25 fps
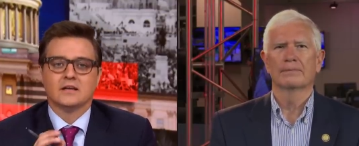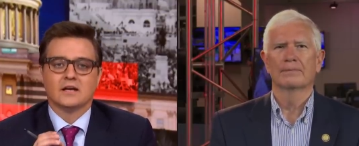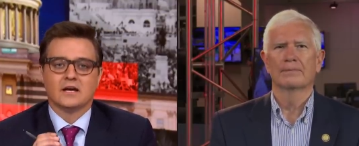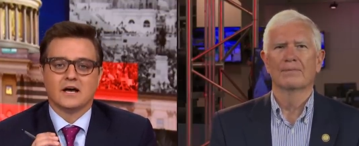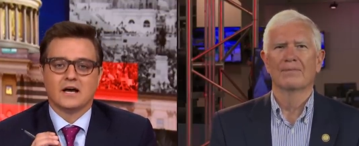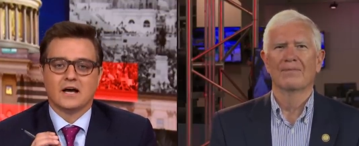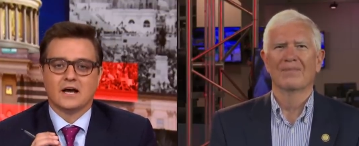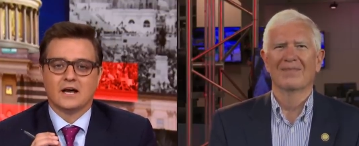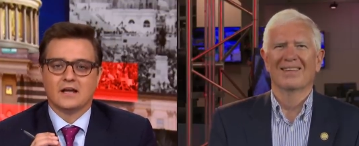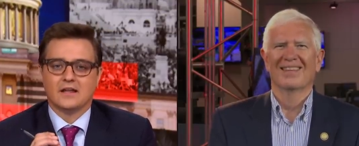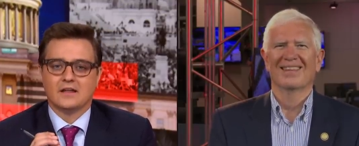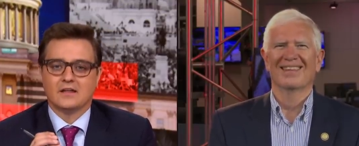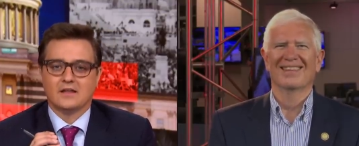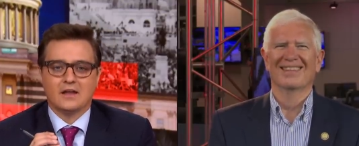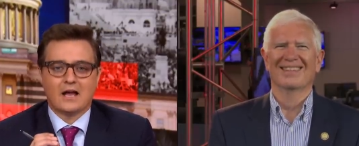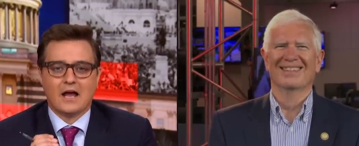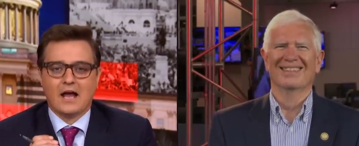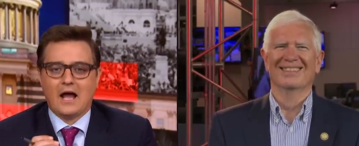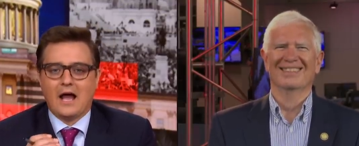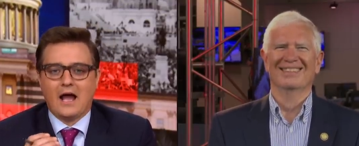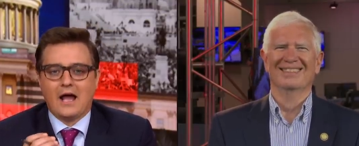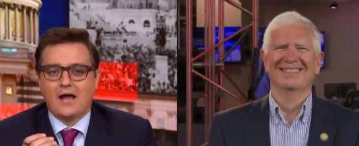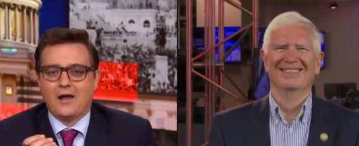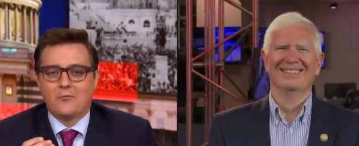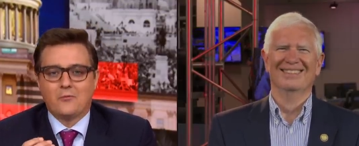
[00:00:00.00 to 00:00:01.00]
Speaker 1: Uh,
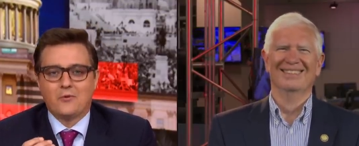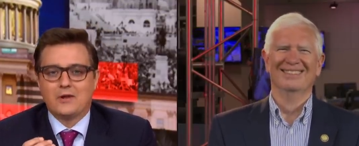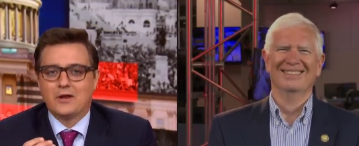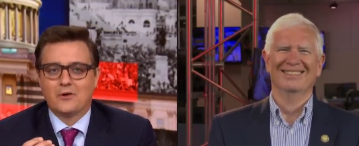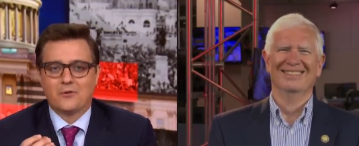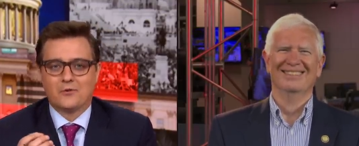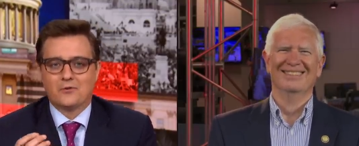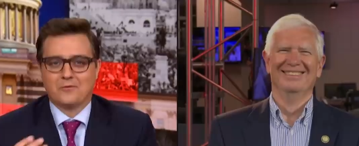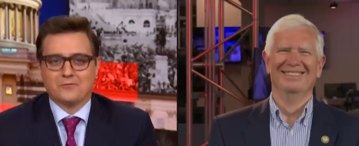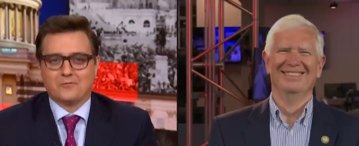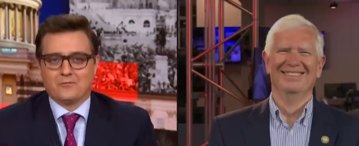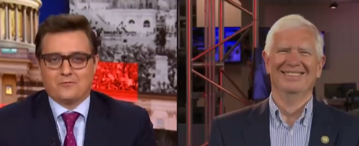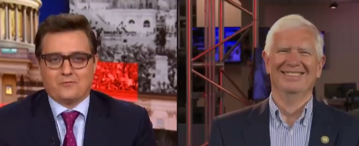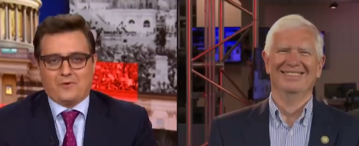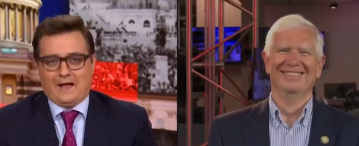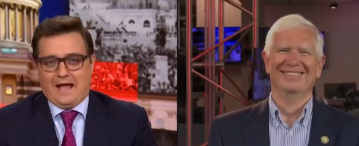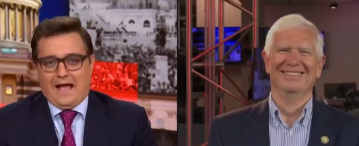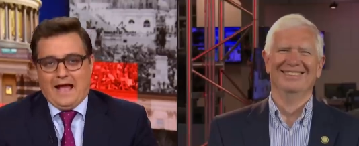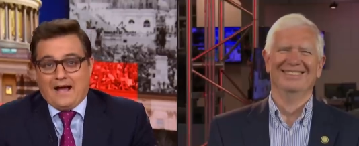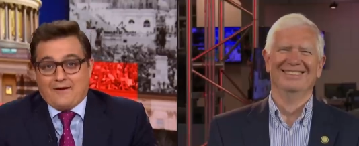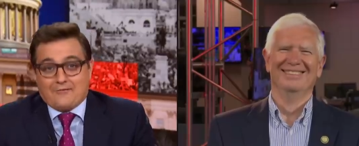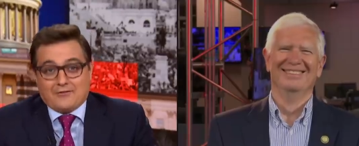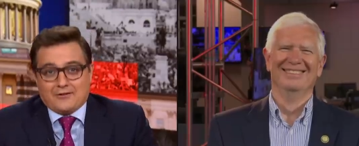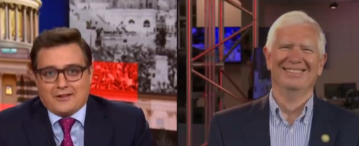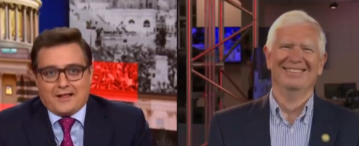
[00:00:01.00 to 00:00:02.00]
we don't
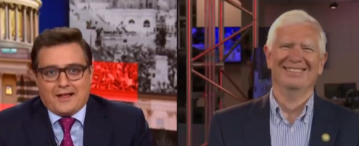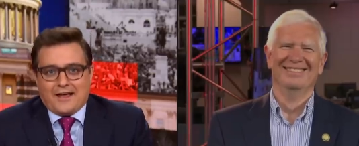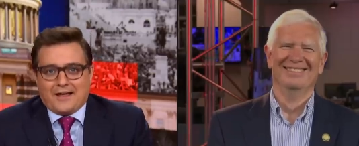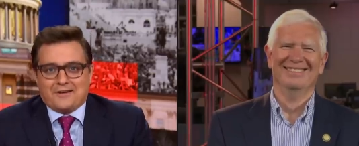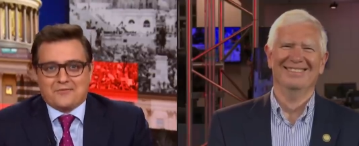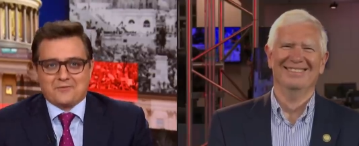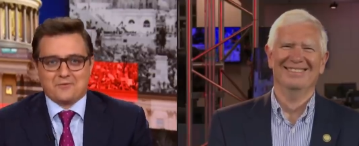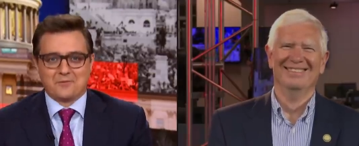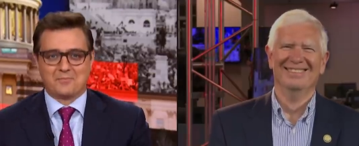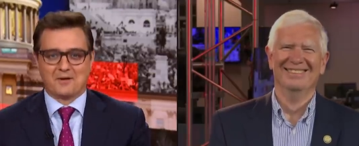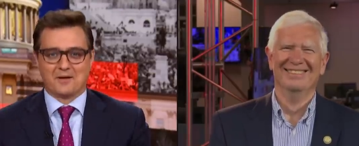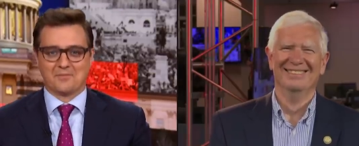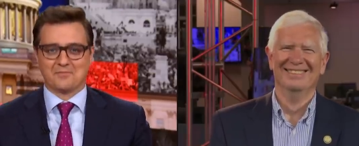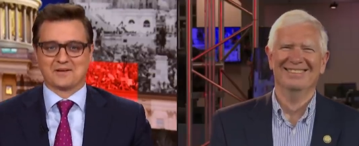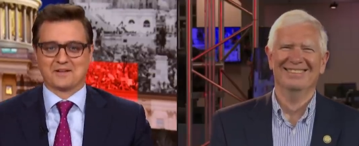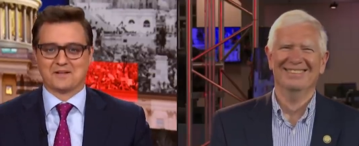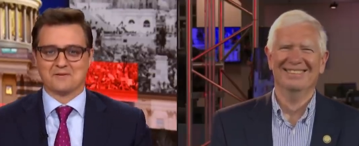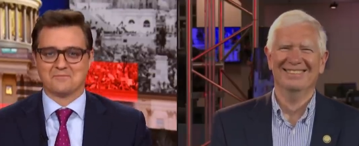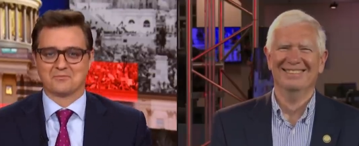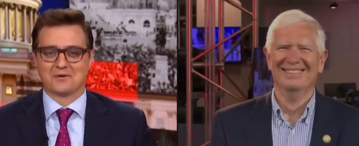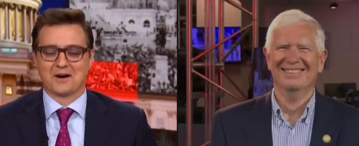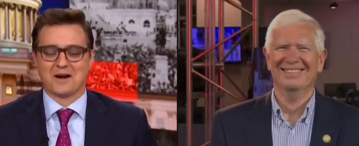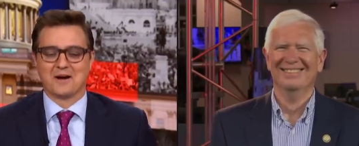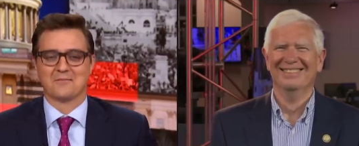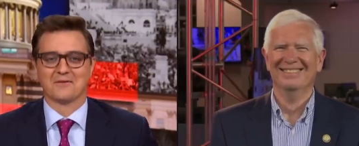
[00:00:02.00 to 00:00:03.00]
have a lot of
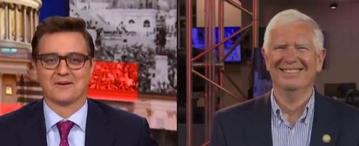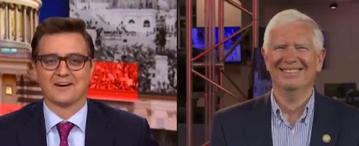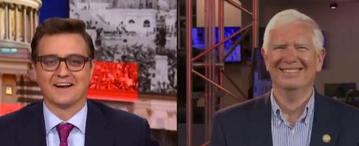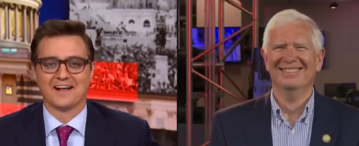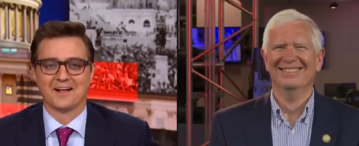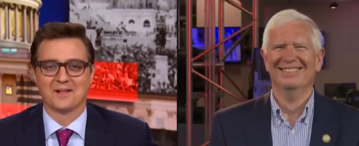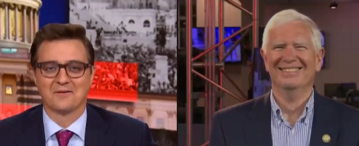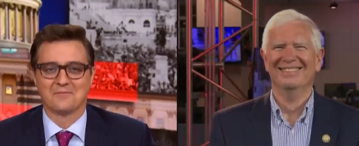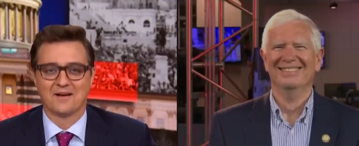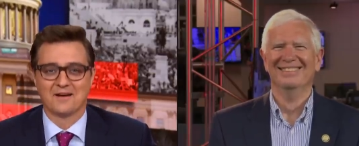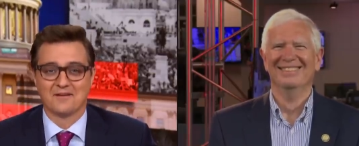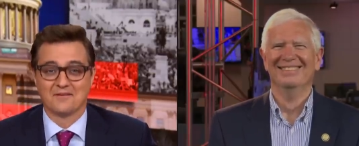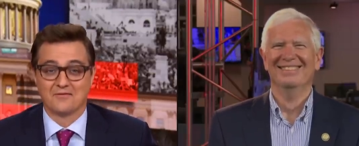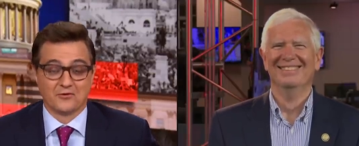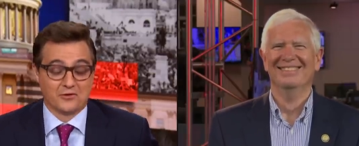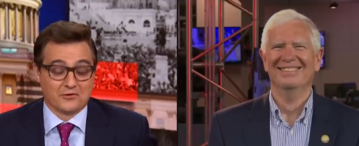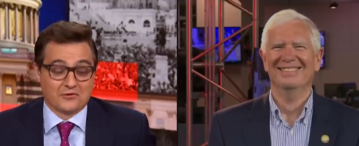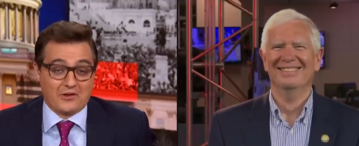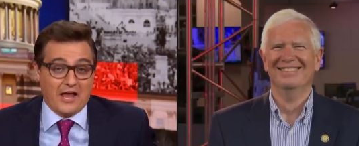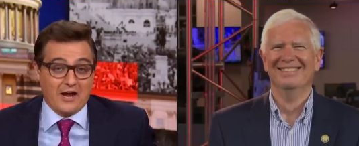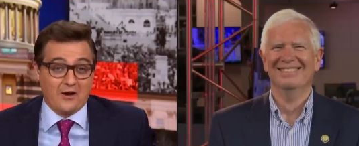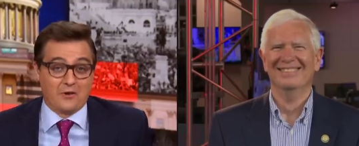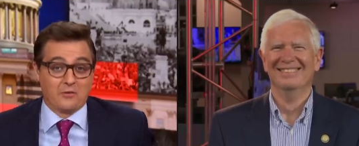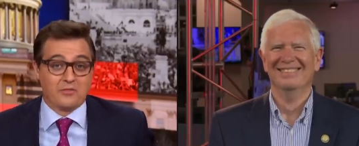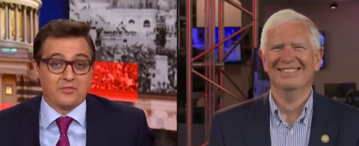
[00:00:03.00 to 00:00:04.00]
Republican primary Alabama
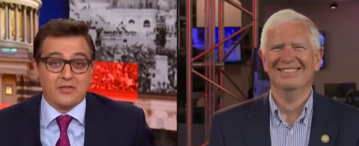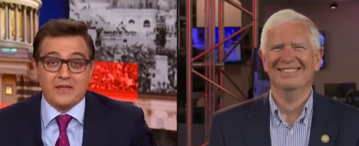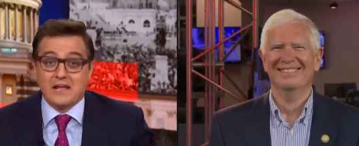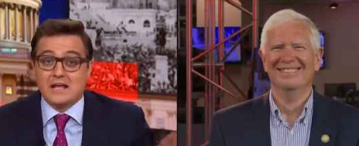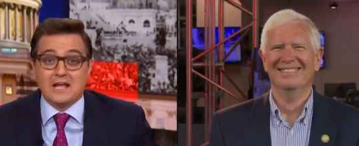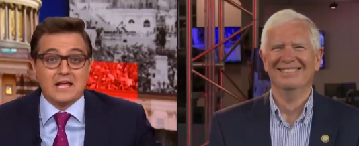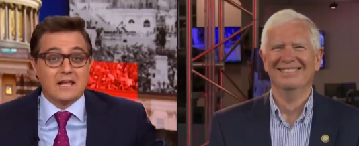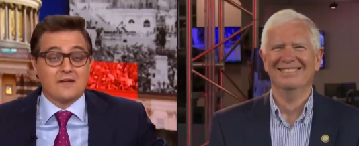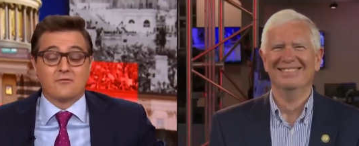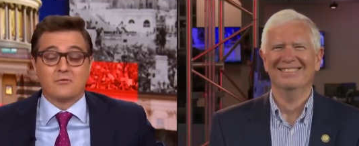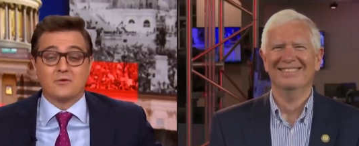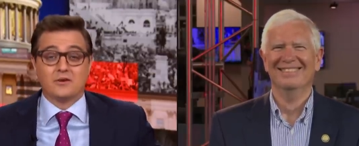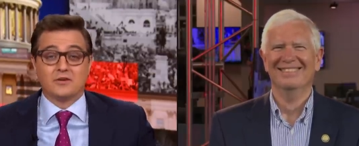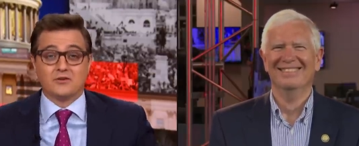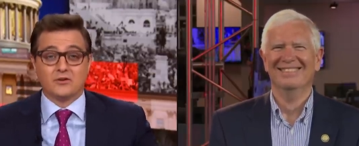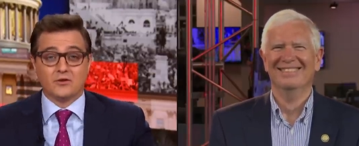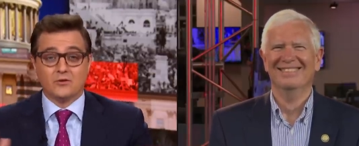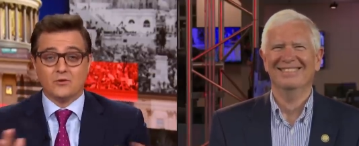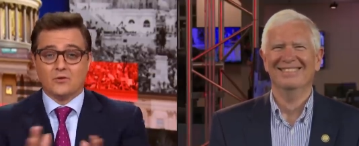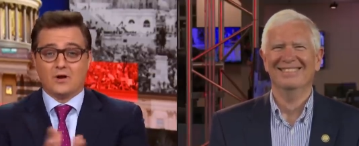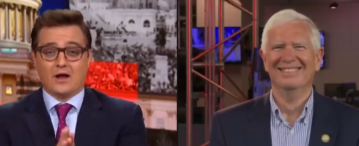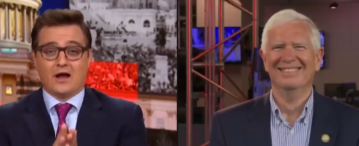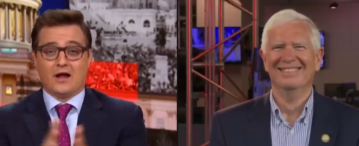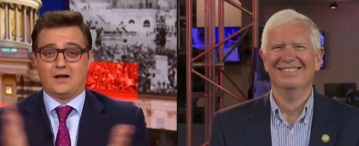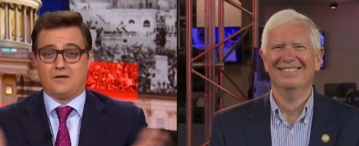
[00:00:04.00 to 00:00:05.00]
votes. I don't think. If we
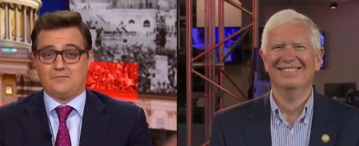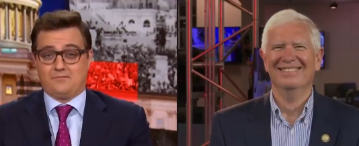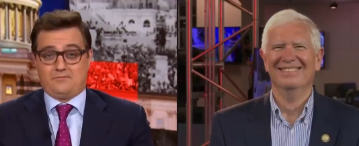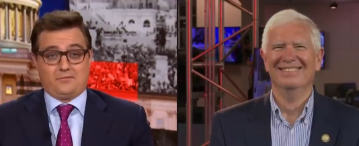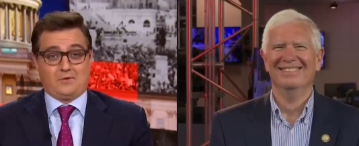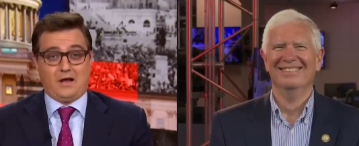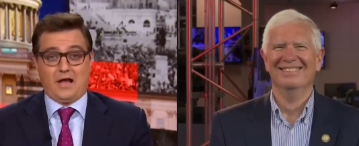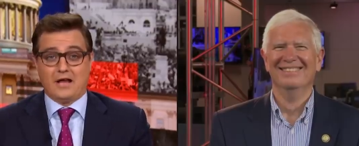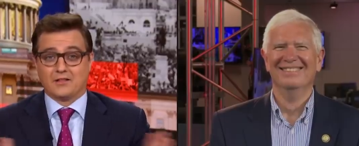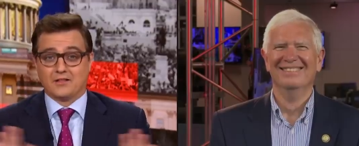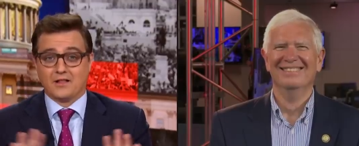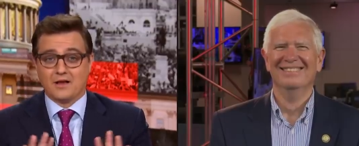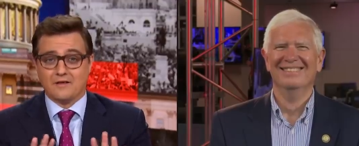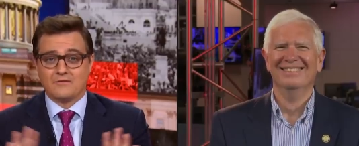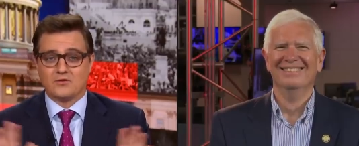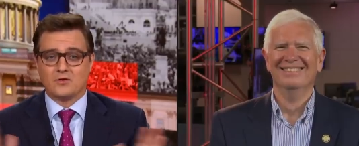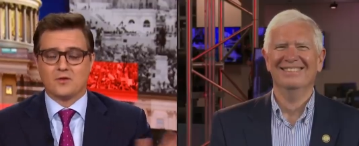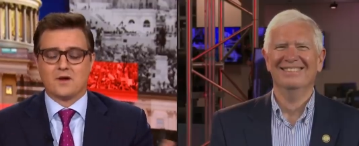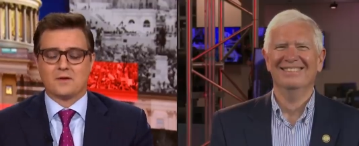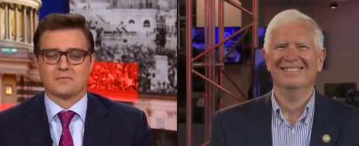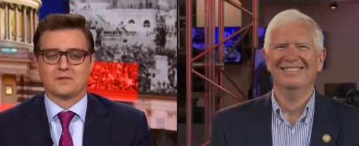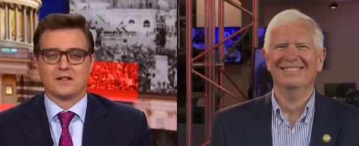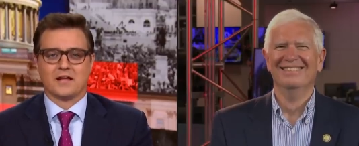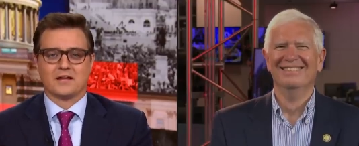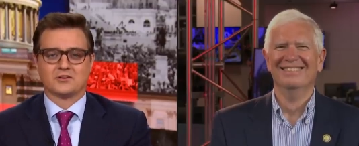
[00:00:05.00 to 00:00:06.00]
do, I love you.
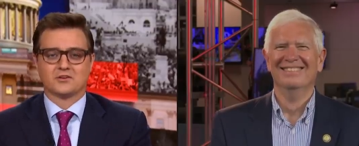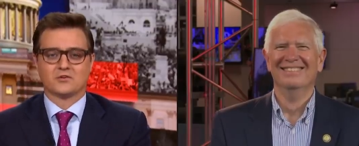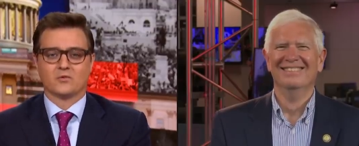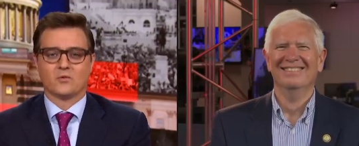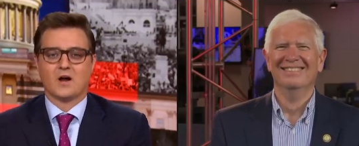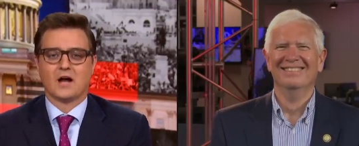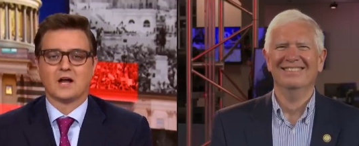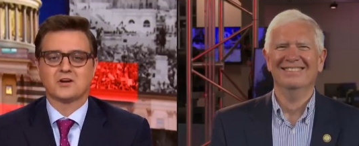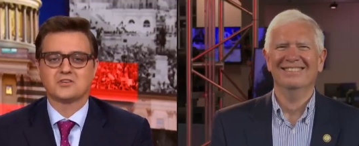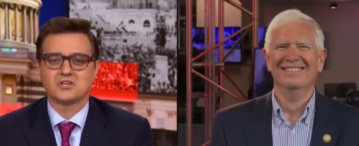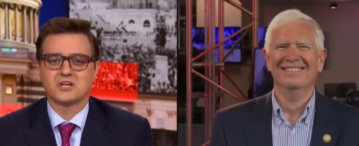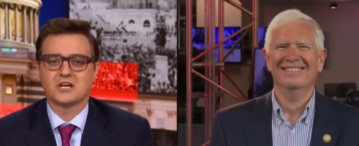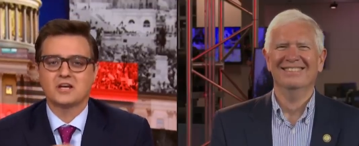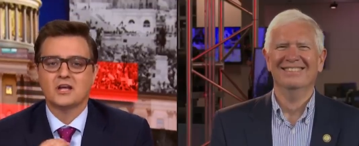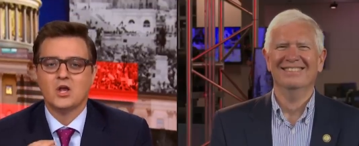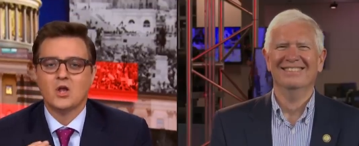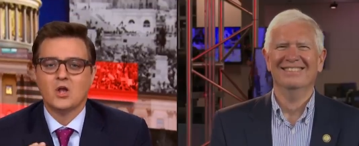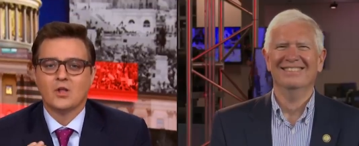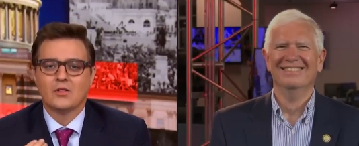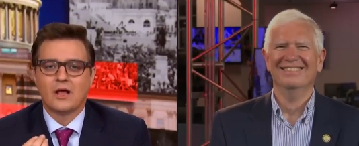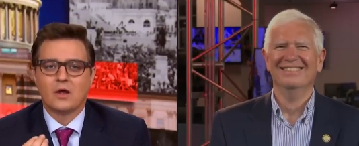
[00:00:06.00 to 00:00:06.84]
I'm glad you're watching.